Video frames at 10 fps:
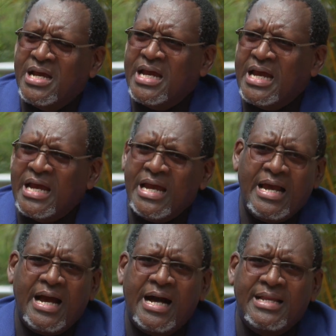
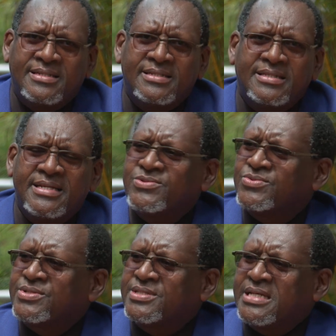And this
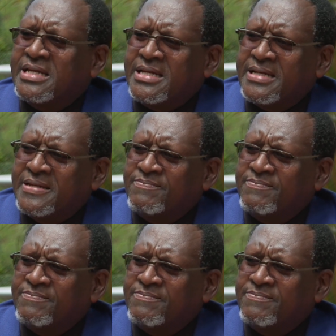was the